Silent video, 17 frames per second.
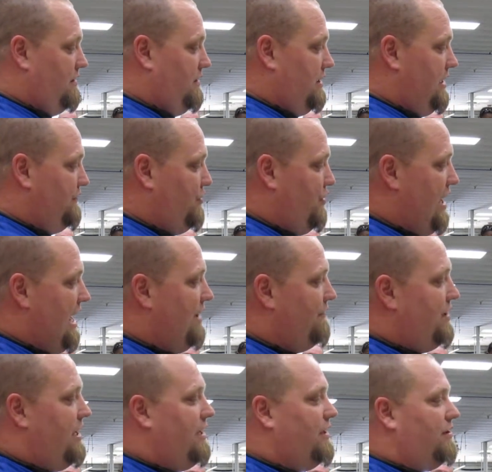If you
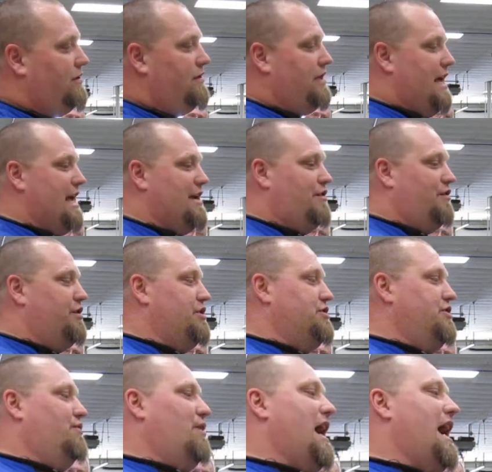have L angle that
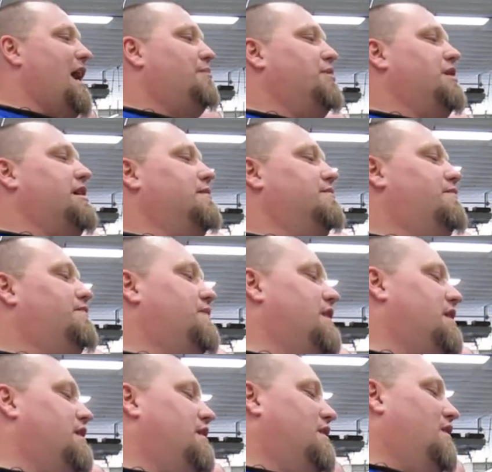you're wrapping,
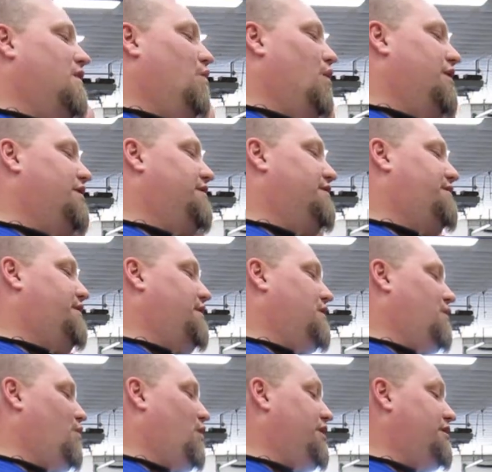one of the
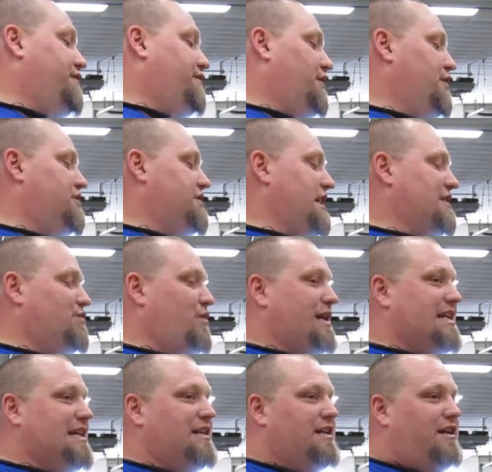first things we
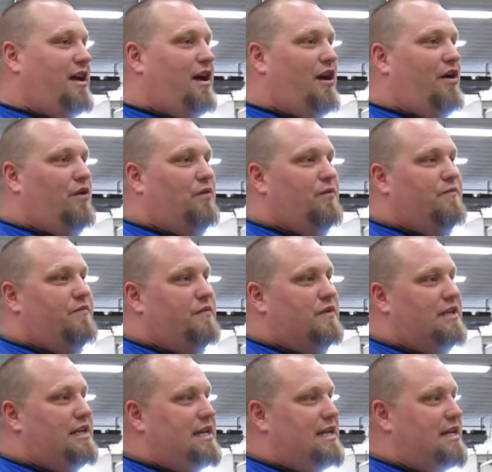need to know
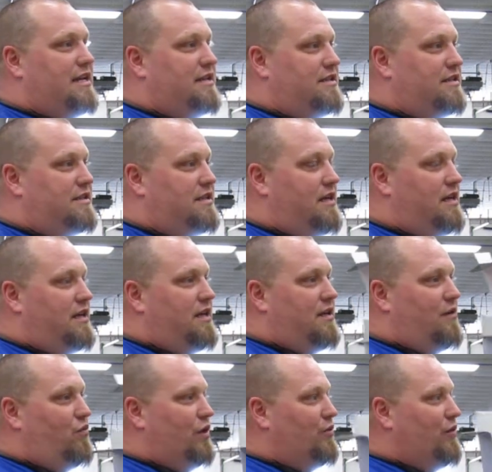is
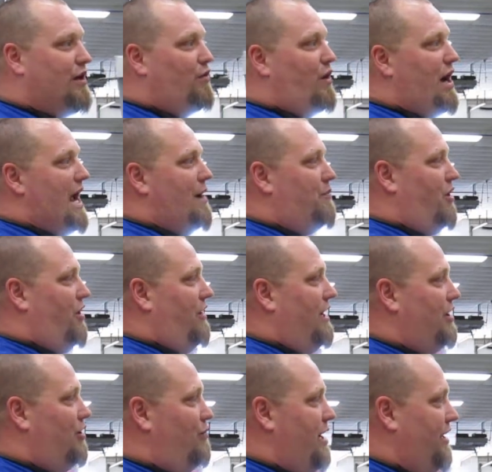when we wrap our
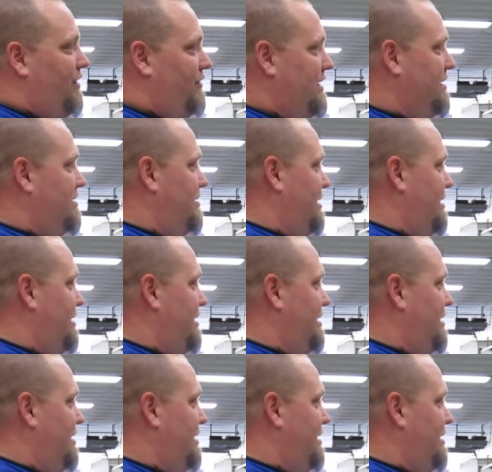L metal into